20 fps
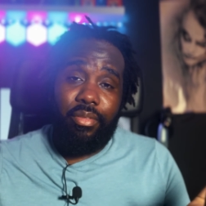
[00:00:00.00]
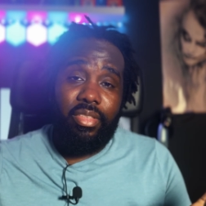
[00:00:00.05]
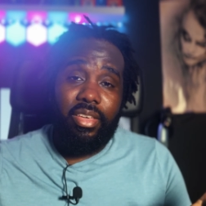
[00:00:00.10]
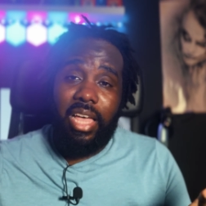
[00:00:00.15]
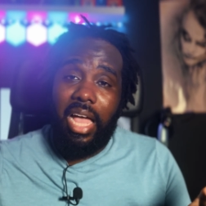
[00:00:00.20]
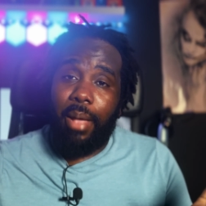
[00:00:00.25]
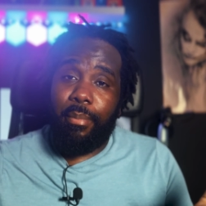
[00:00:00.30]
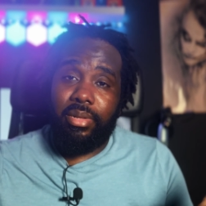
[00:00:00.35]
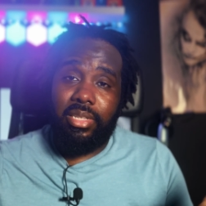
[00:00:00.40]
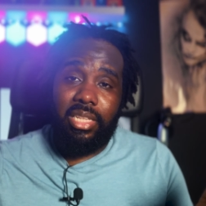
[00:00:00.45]
in the
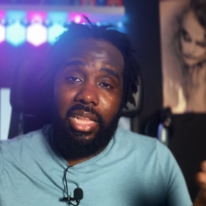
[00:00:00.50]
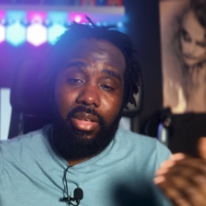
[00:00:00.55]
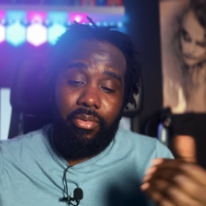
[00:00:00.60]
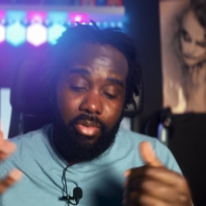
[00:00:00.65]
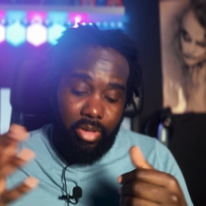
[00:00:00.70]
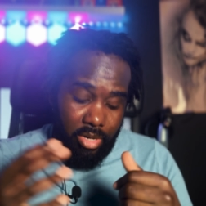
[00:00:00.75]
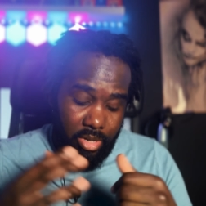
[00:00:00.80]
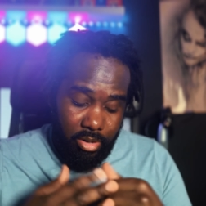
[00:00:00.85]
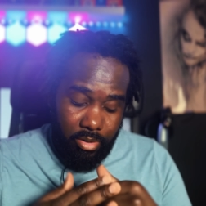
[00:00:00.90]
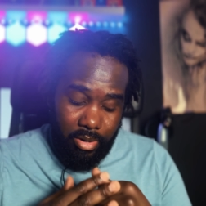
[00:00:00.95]
comments of that
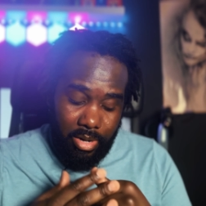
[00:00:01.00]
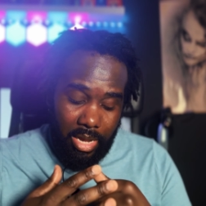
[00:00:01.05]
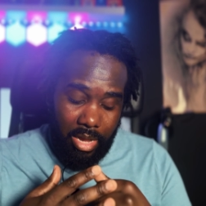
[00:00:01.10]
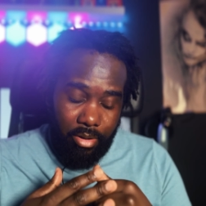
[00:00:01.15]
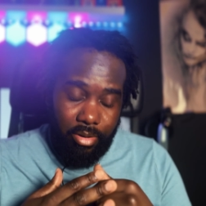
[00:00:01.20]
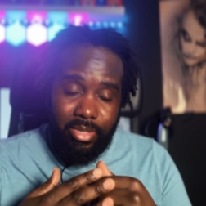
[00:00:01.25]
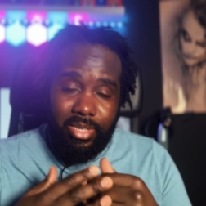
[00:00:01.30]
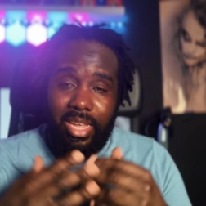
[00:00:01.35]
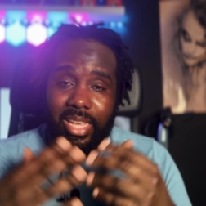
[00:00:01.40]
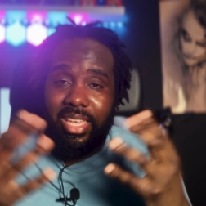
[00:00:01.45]
video, and I
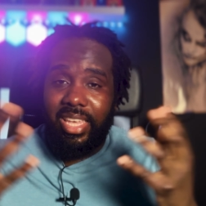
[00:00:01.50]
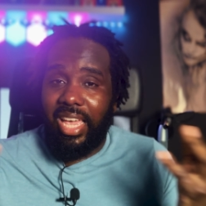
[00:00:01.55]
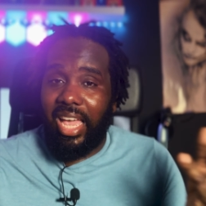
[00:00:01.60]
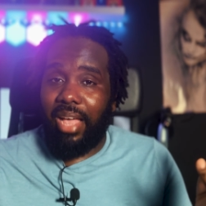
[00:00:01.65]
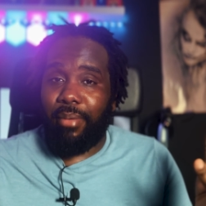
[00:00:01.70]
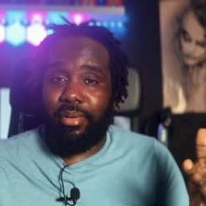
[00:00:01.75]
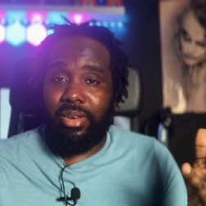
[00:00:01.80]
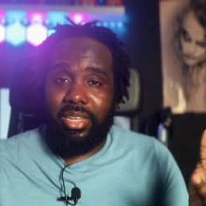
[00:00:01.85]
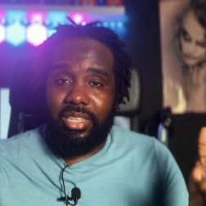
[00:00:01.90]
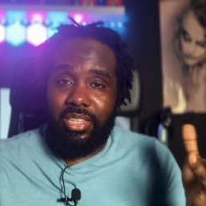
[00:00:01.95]
was like, yeah,
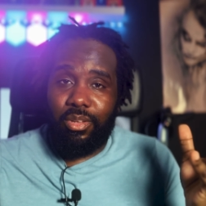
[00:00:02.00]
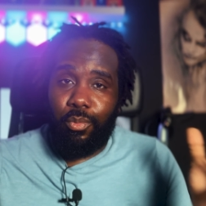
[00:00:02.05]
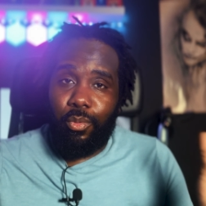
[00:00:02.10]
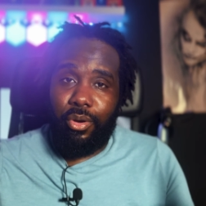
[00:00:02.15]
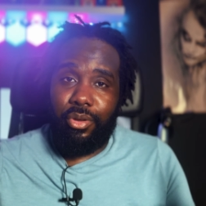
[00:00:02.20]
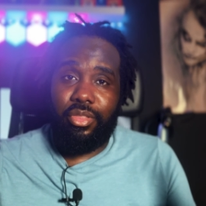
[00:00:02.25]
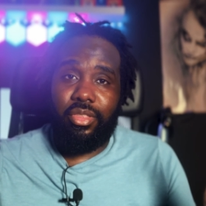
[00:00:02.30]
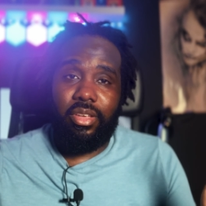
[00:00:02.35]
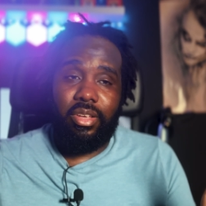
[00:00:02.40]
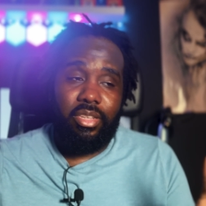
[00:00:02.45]
but is it
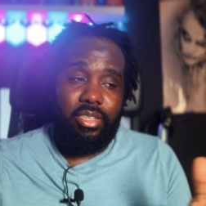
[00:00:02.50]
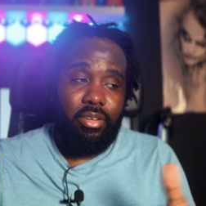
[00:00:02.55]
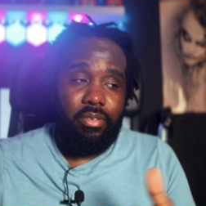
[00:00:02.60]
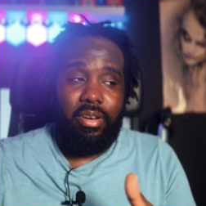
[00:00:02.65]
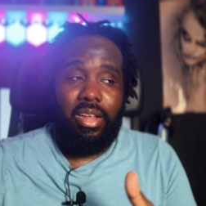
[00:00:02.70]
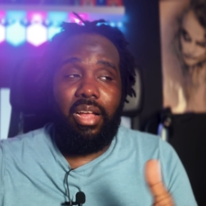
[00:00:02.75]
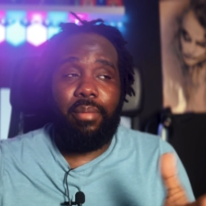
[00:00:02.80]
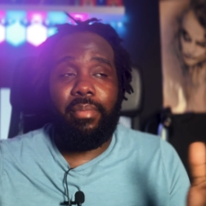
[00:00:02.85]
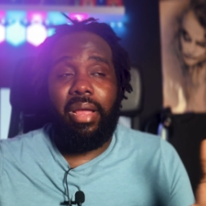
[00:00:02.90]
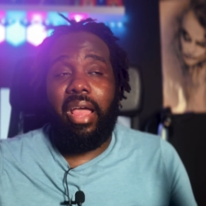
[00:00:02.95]
worth it considering
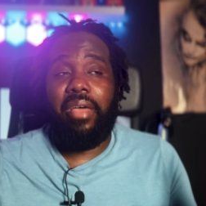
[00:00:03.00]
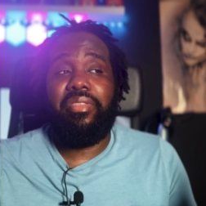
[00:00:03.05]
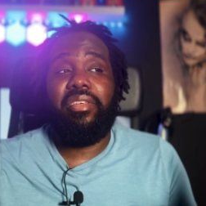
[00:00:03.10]
how bad